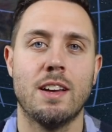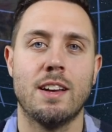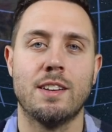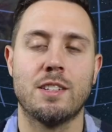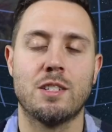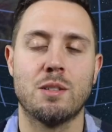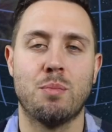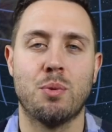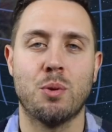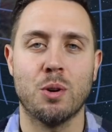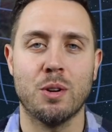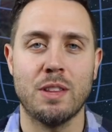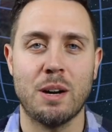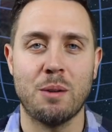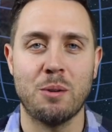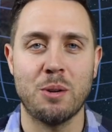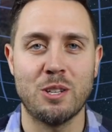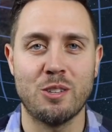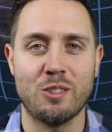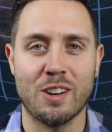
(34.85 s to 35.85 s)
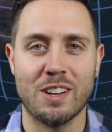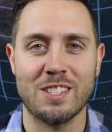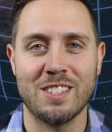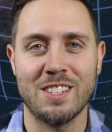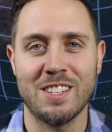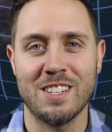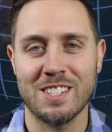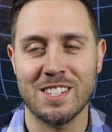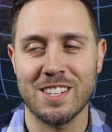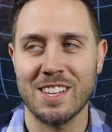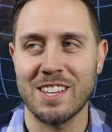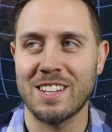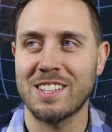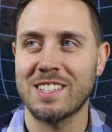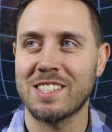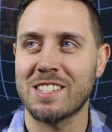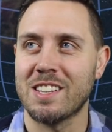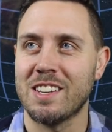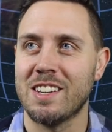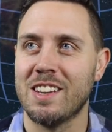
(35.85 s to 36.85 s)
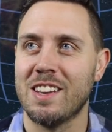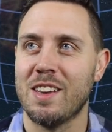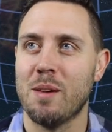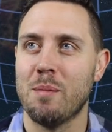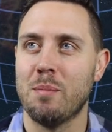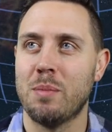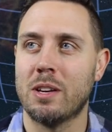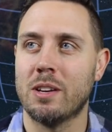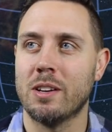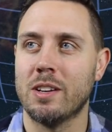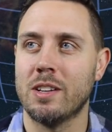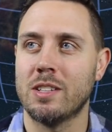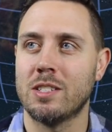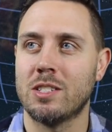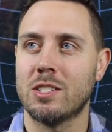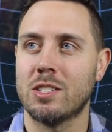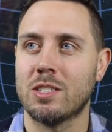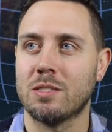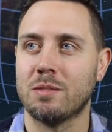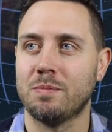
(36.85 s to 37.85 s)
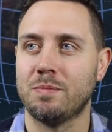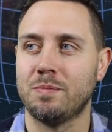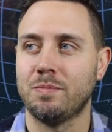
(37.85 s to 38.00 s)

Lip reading: It's important that we address these things because